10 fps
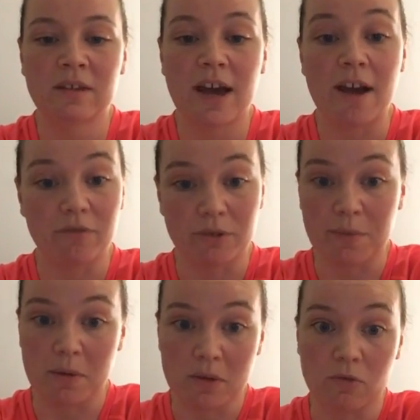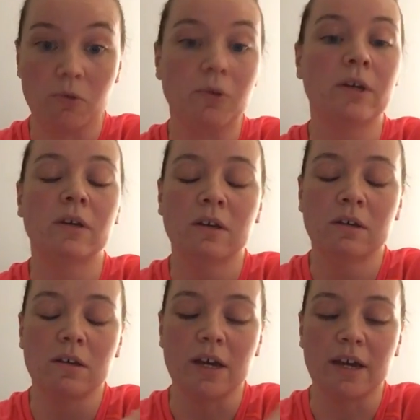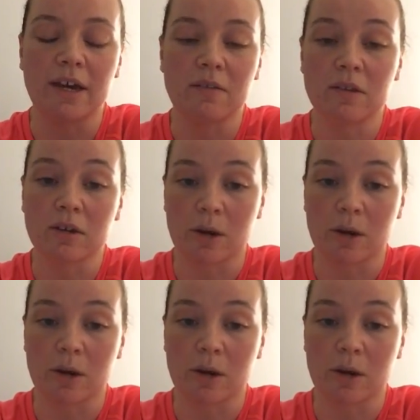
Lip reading: have their baby though, the